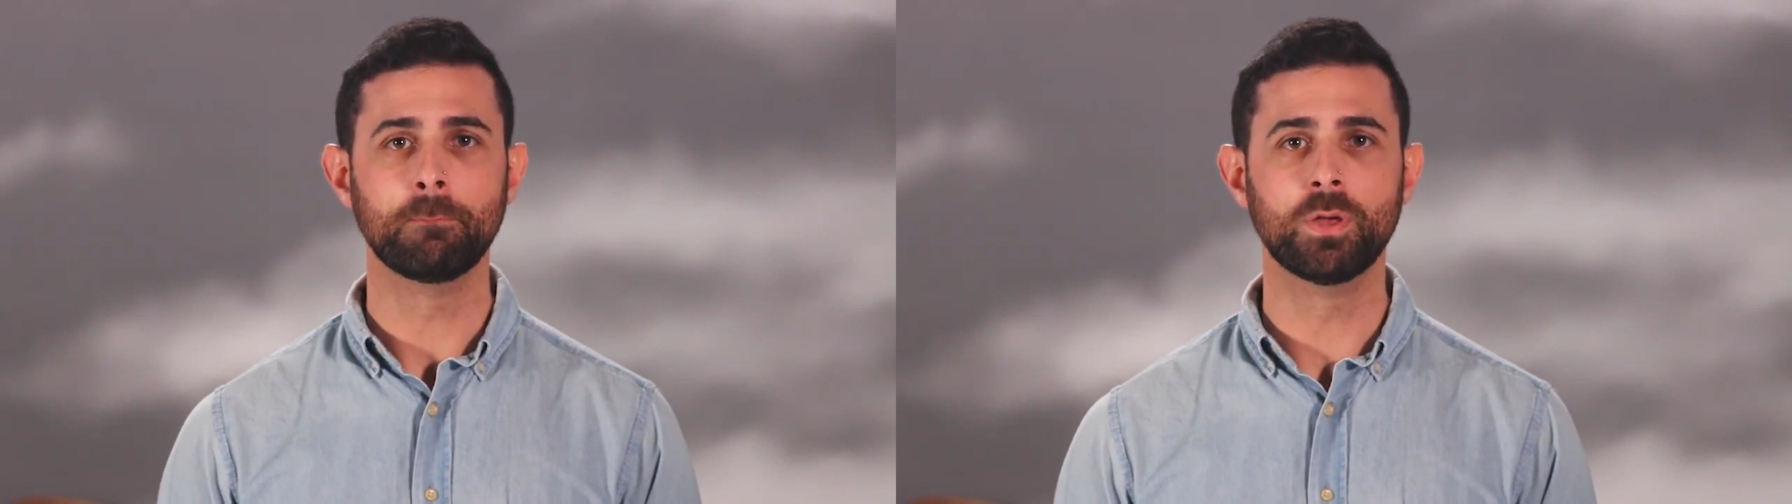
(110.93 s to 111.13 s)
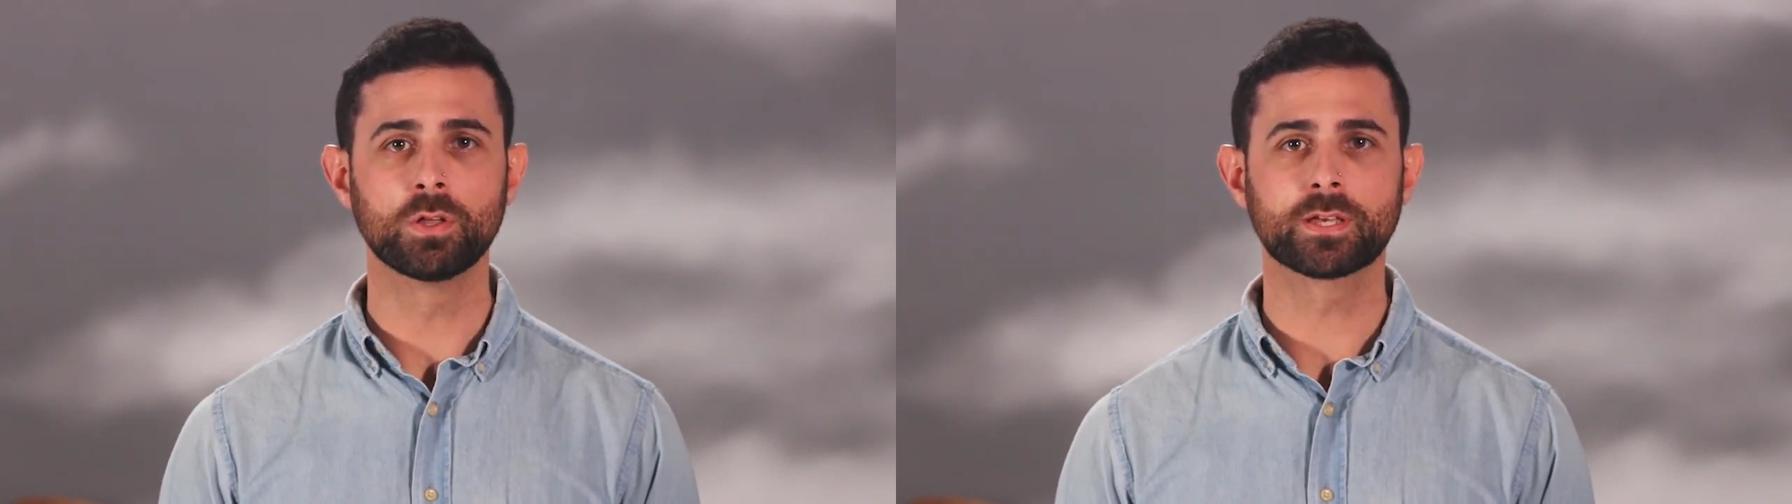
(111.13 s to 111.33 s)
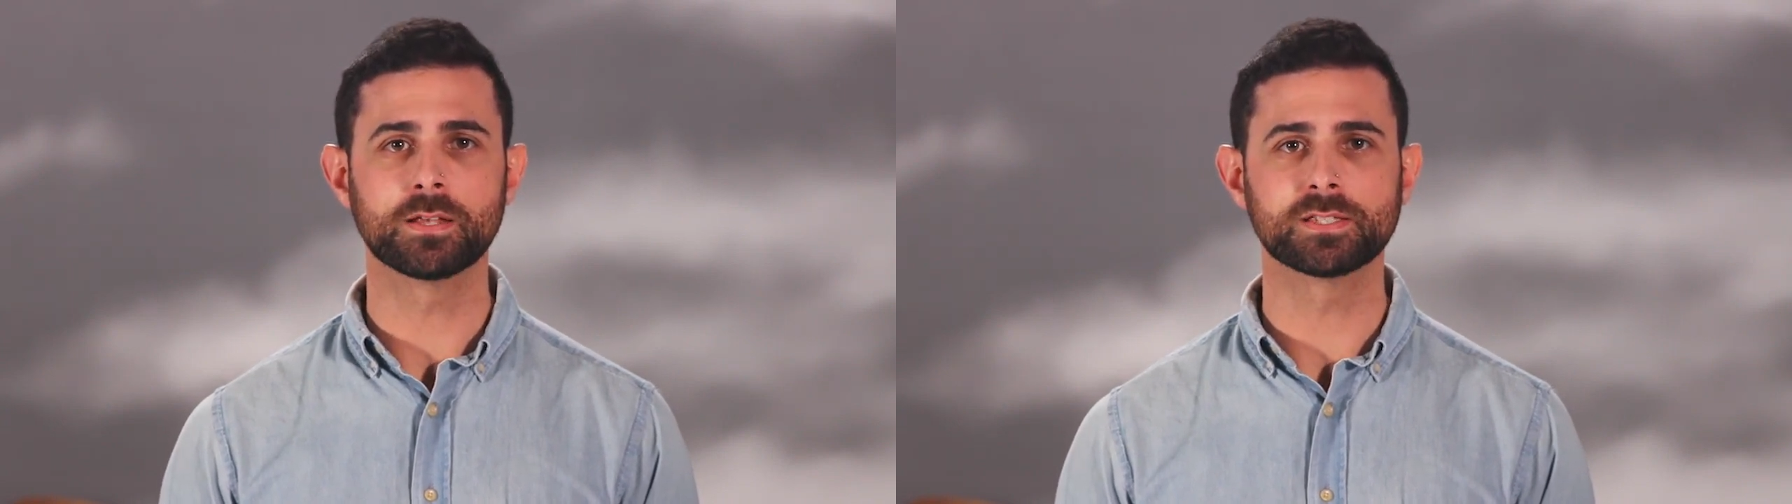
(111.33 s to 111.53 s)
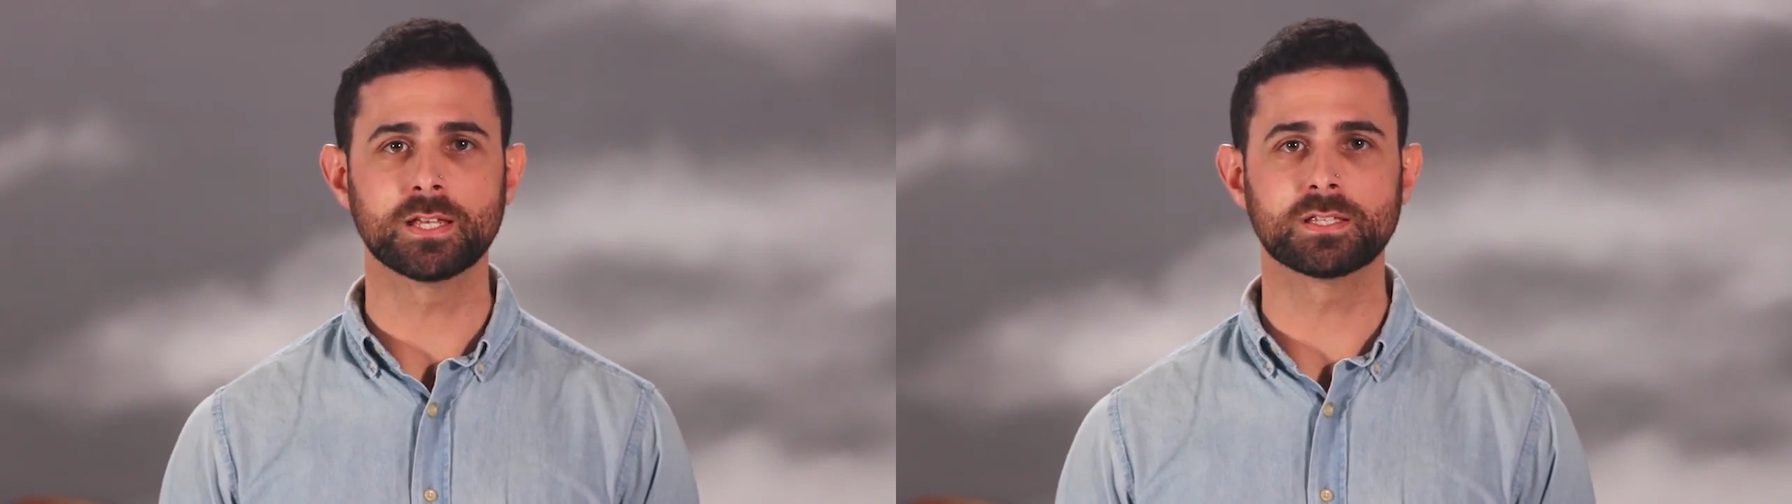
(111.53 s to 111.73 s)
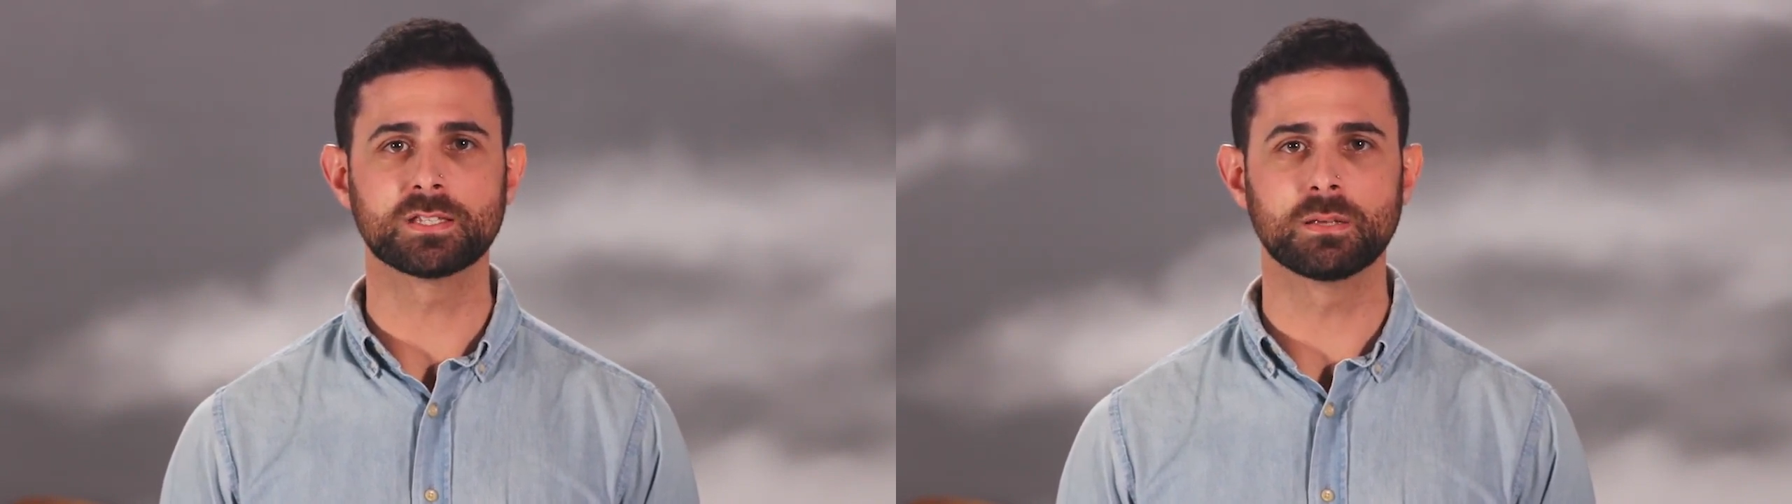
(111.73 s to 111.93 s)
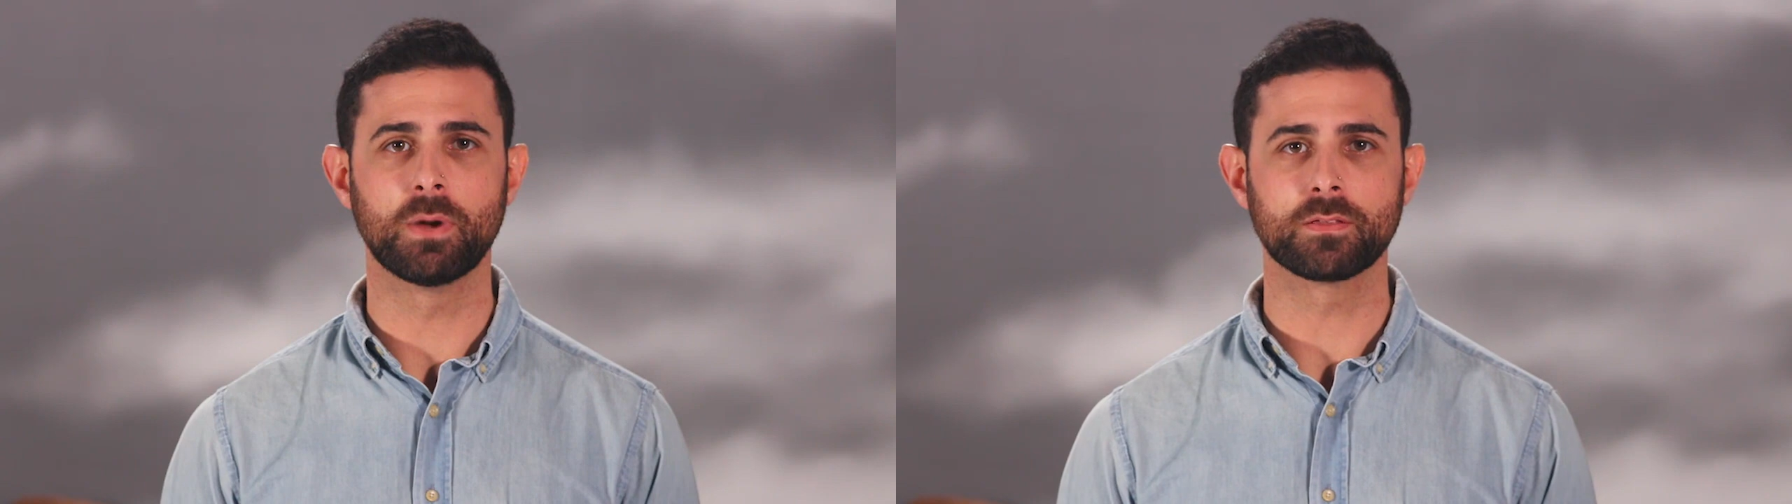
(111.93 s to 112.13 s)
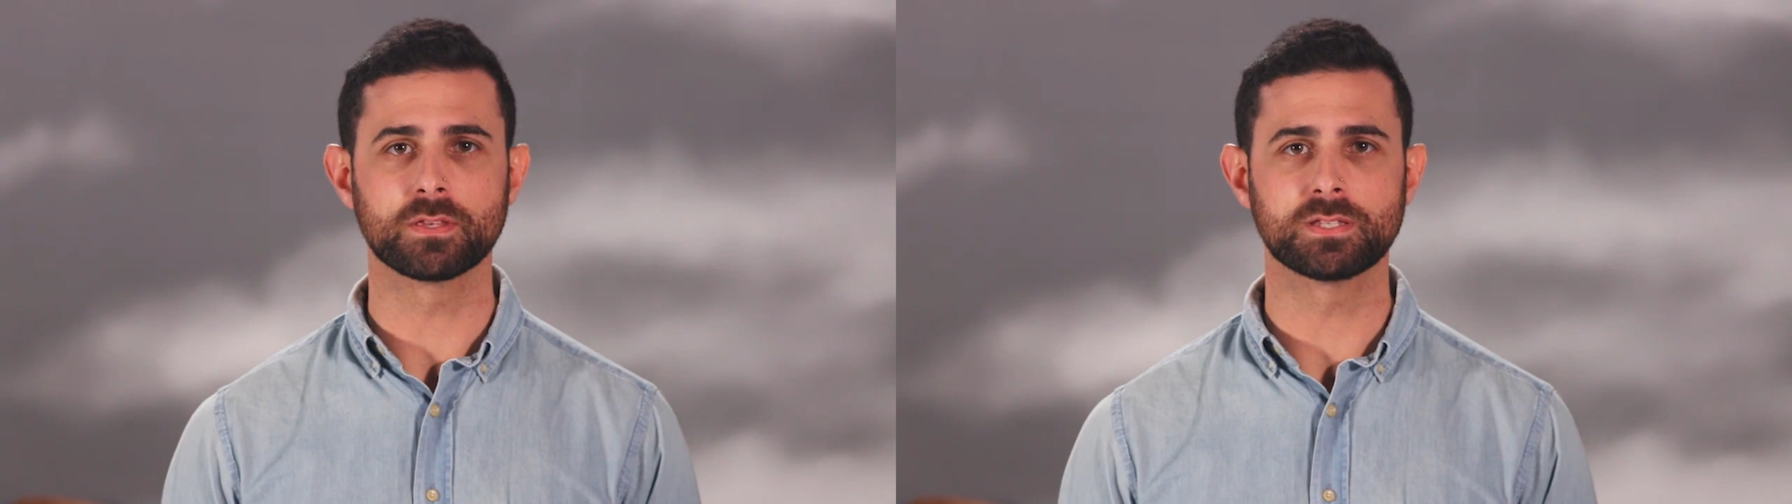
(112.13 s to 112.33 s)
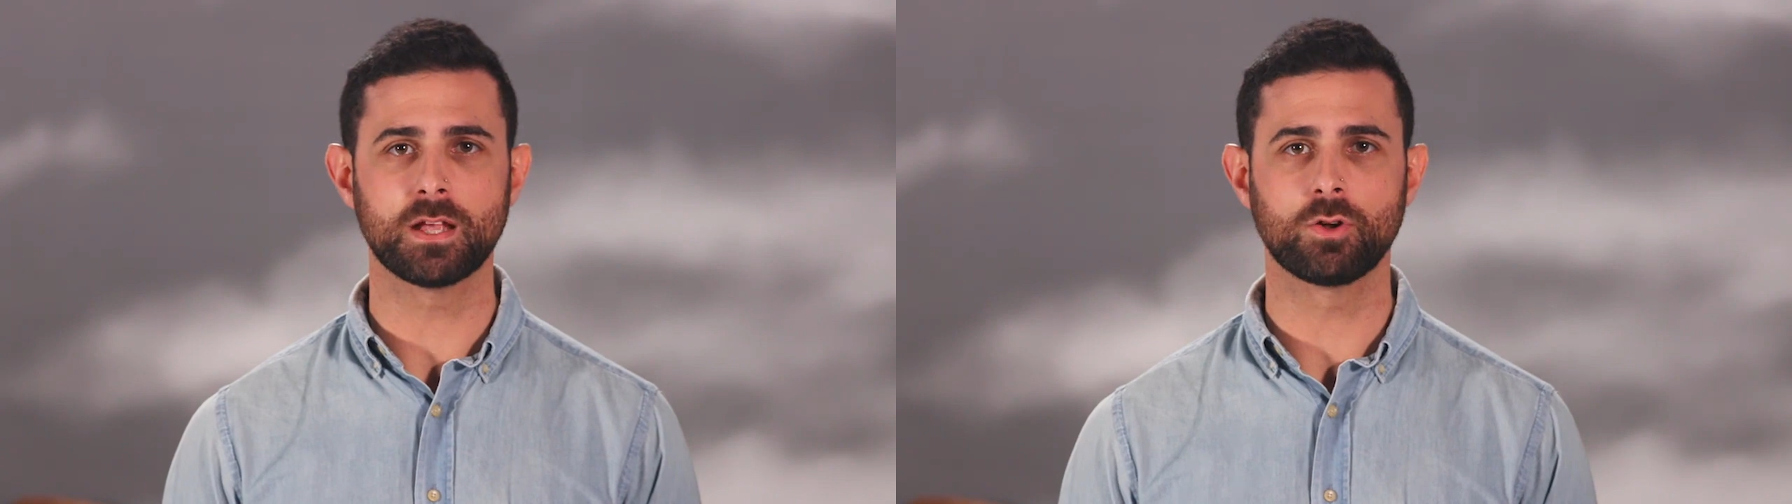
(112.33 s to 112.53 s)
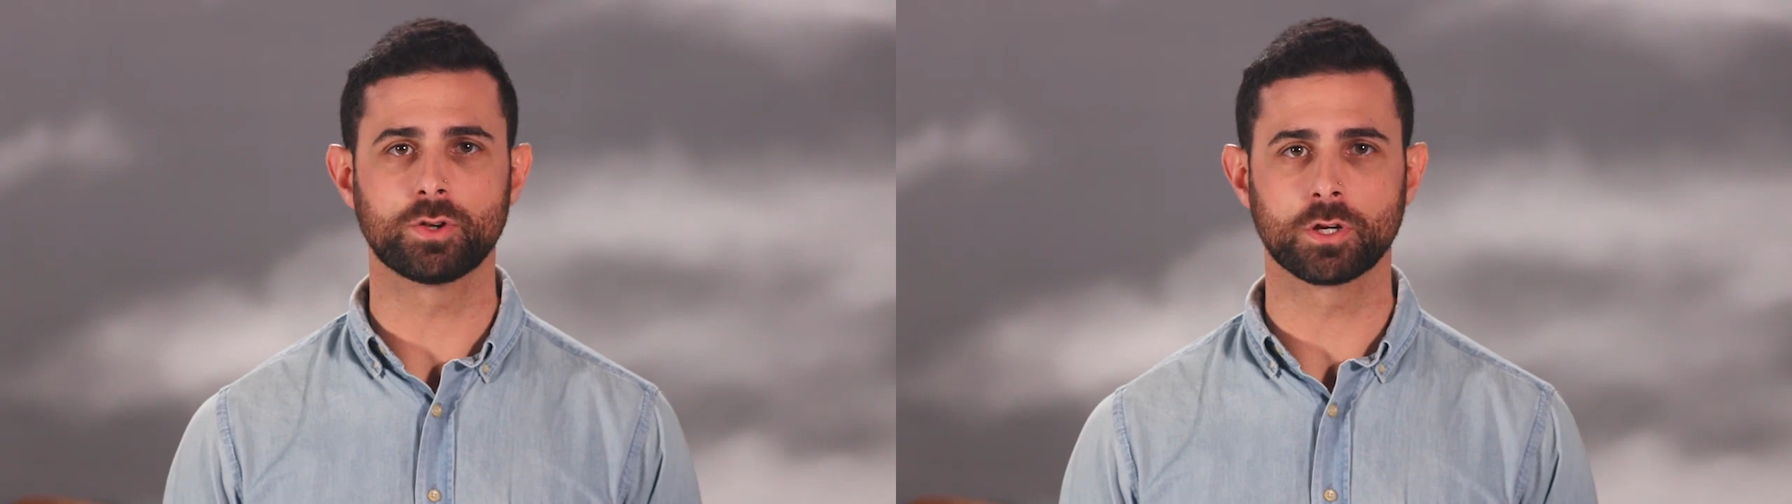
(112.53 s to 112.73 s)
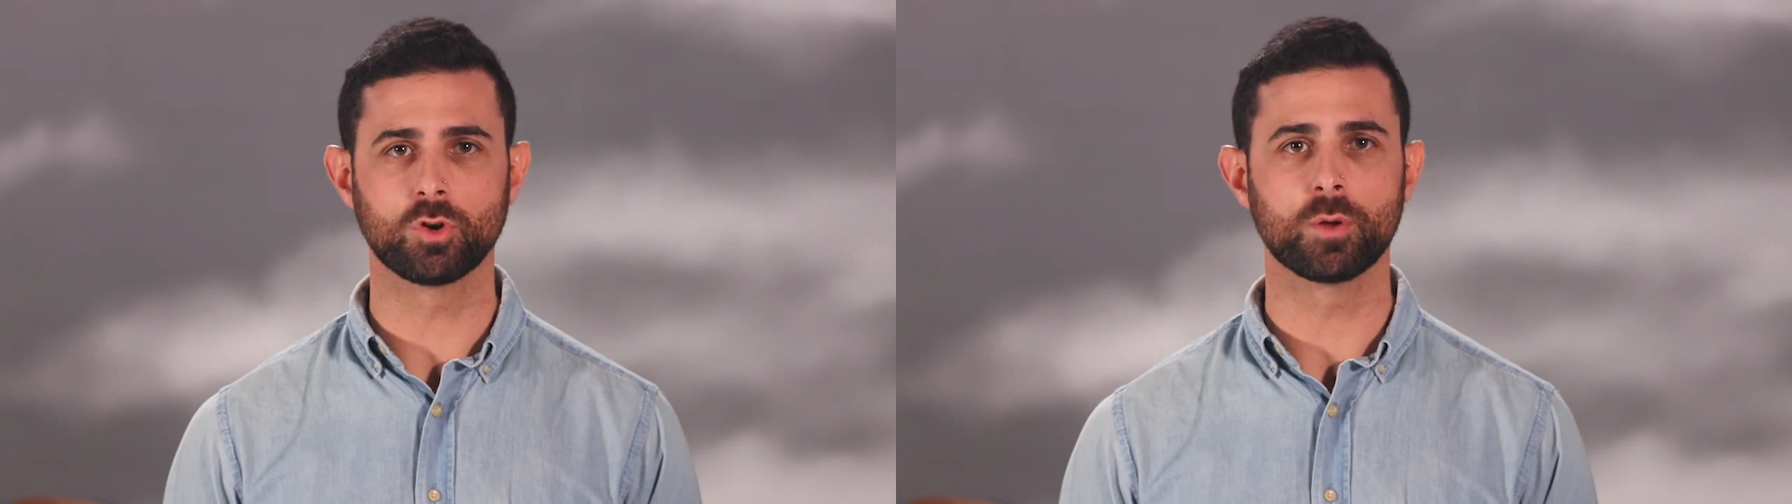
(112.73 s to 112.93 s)
build consensus among the
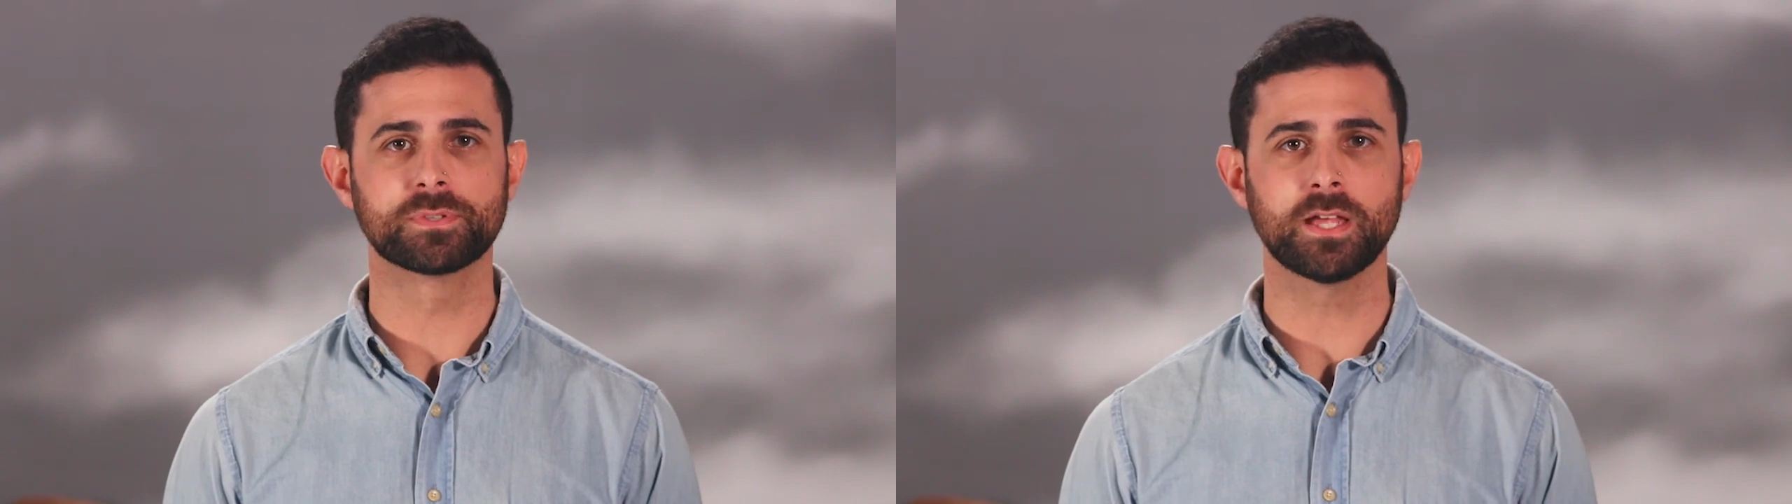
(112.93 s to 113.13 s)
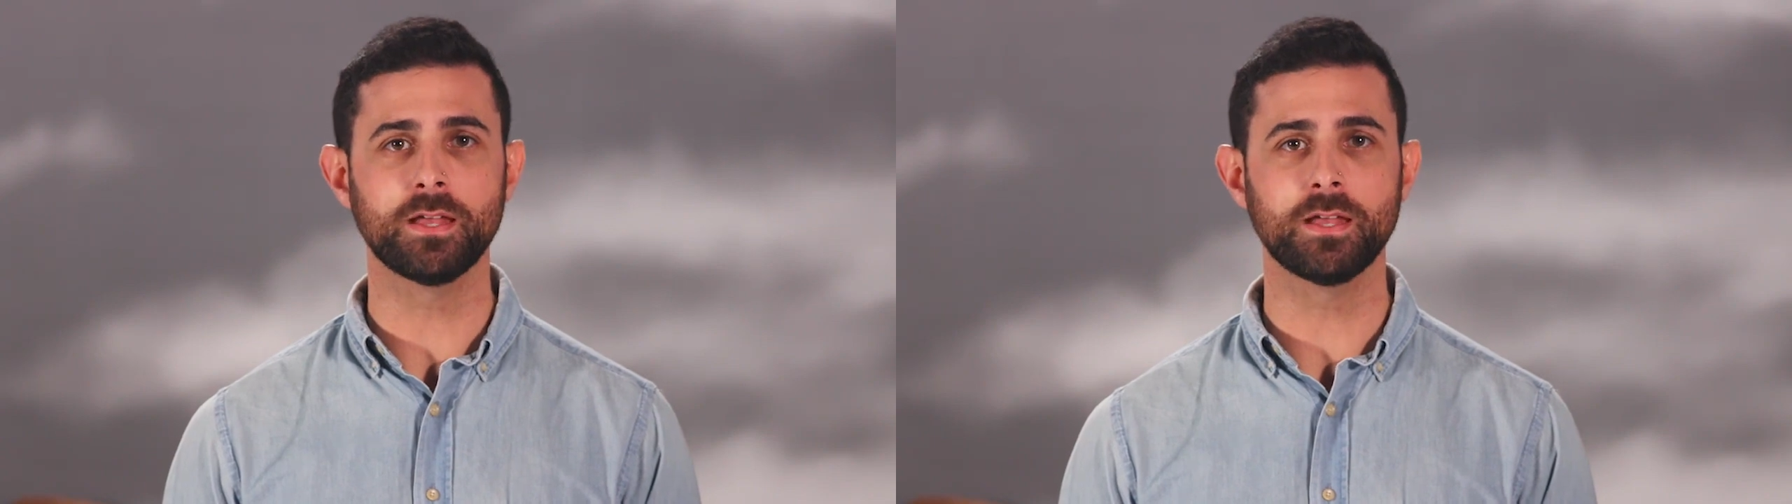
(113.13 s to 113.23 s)
stakeholder groups,